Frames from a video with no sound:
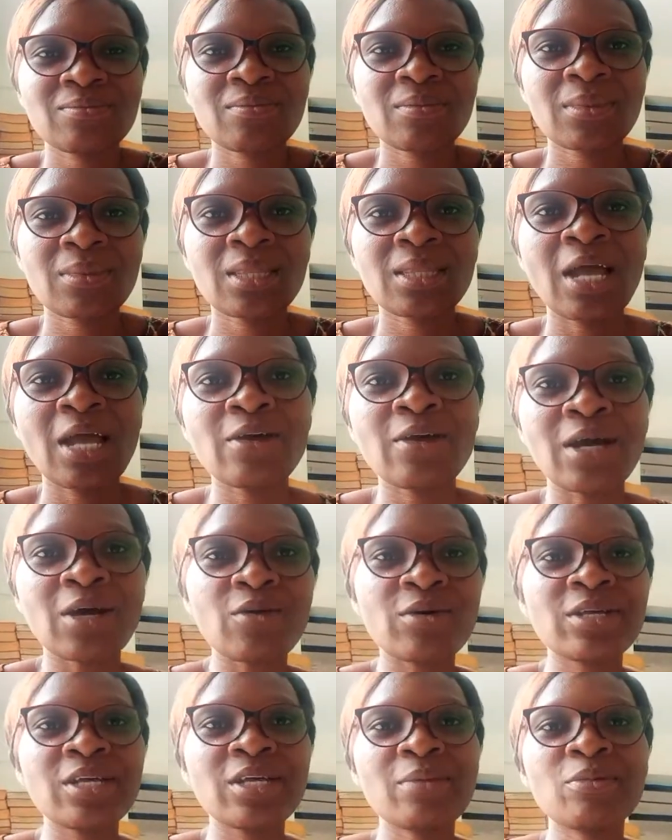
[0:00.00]
That you
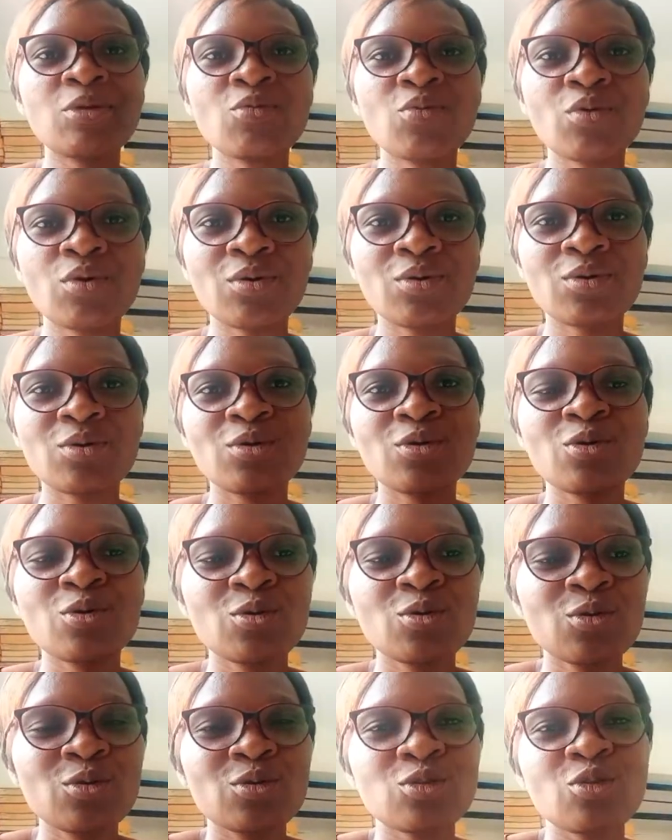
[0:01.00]
cannot hear me well.
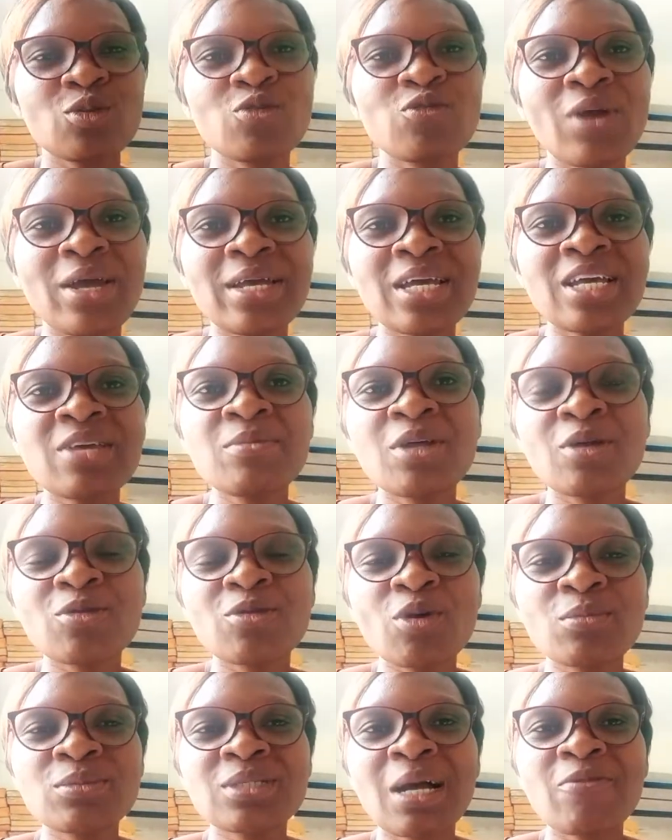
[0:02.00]
So if you are here, give me a
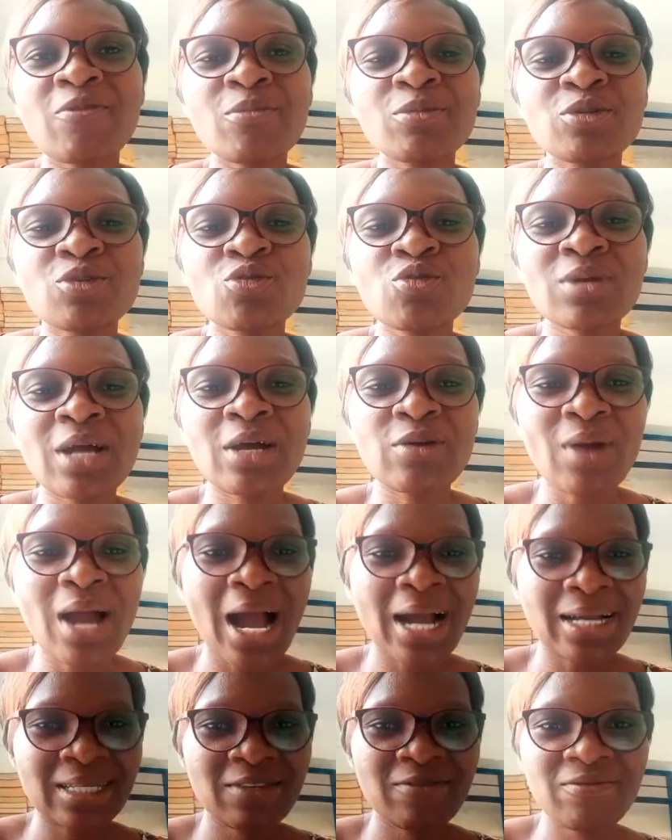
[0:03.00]
thumbs up for me to know that you are
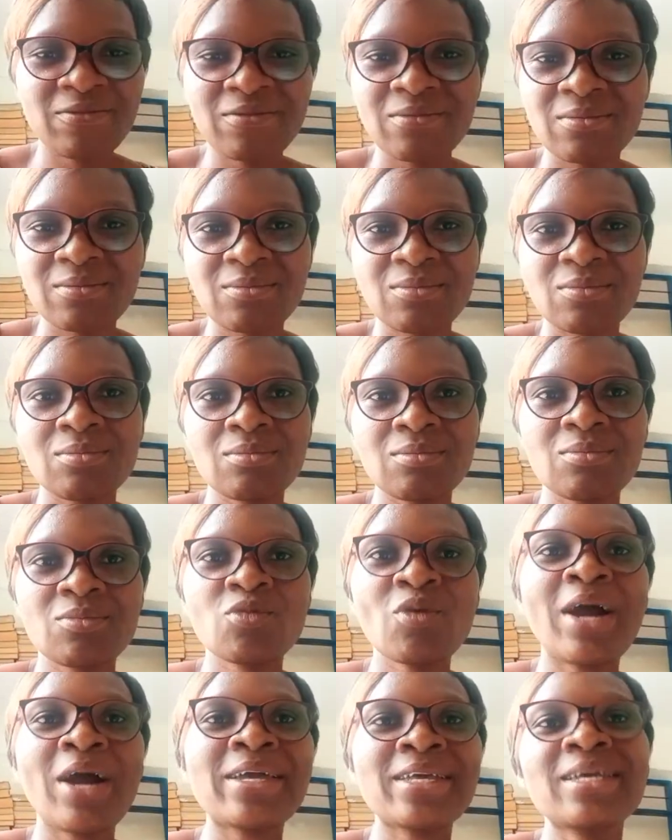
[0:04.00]
active.
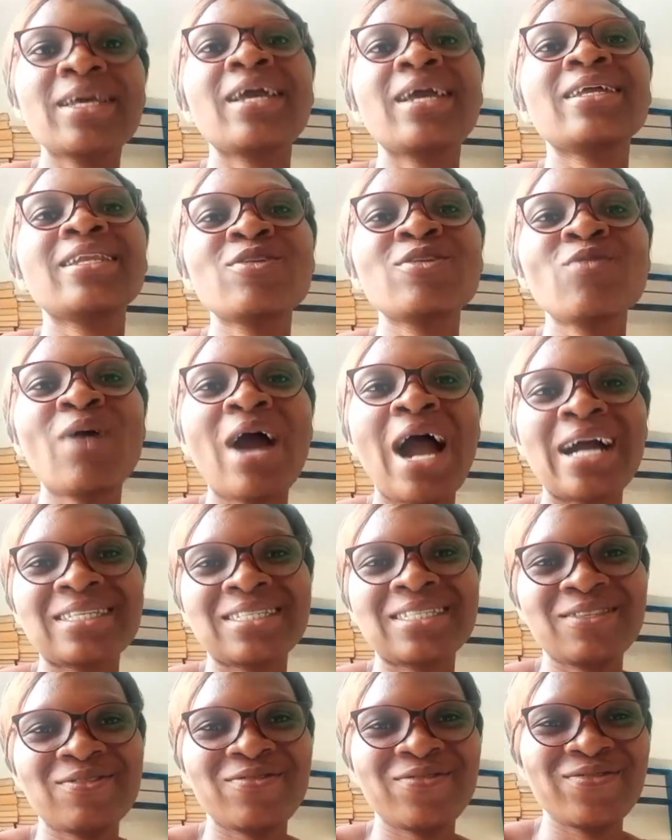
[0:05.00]
You are here and then you are
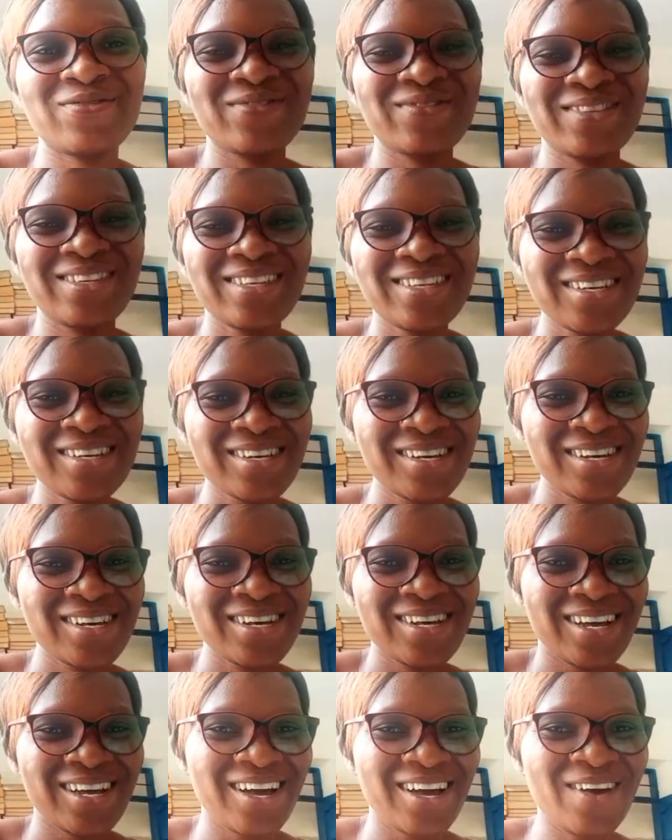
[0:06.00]
active.
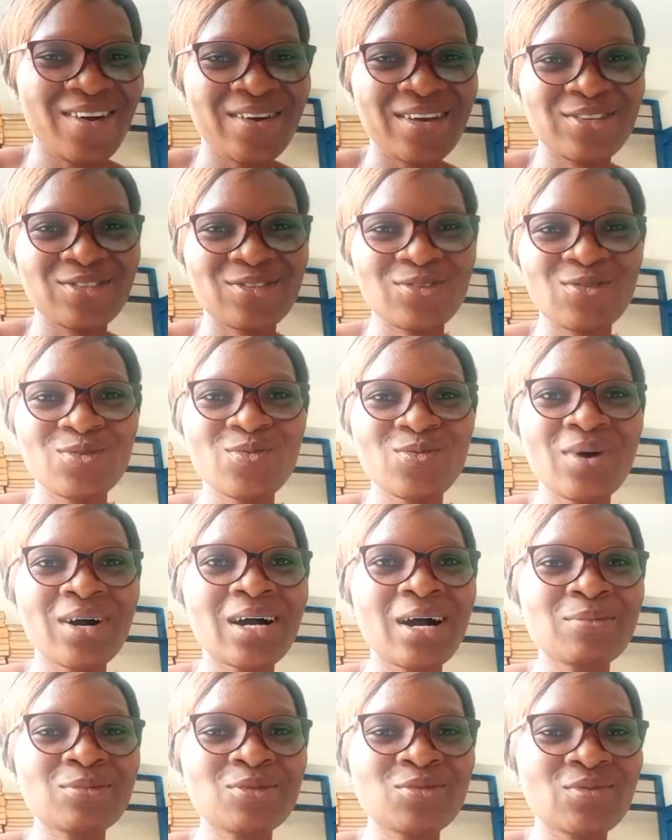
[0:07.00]
Okay, so
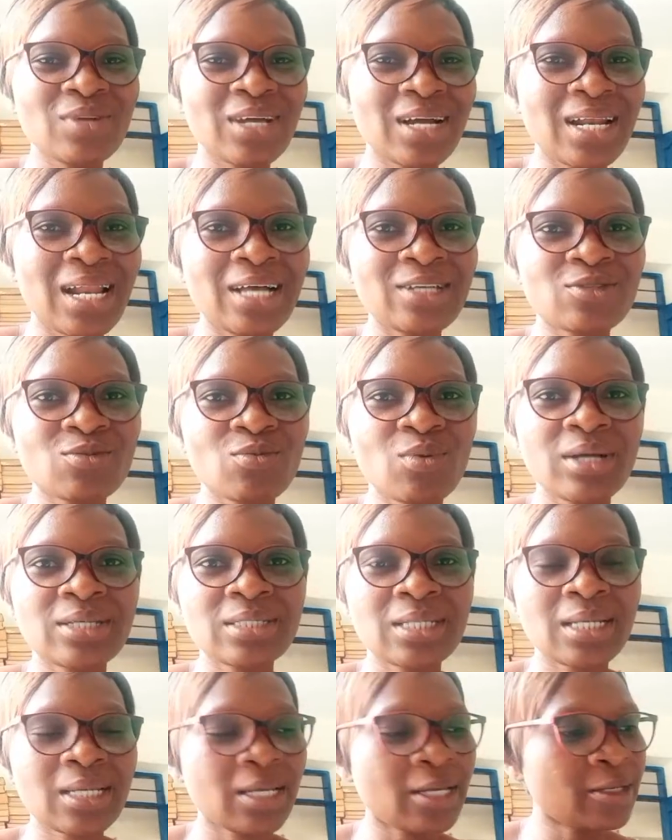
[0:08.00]
welcome to the class
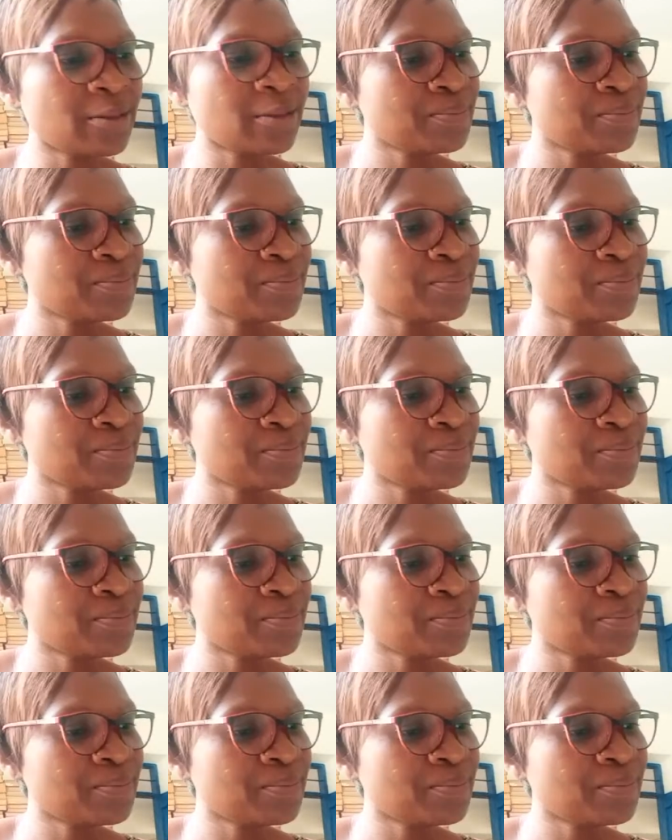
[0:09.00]
once again.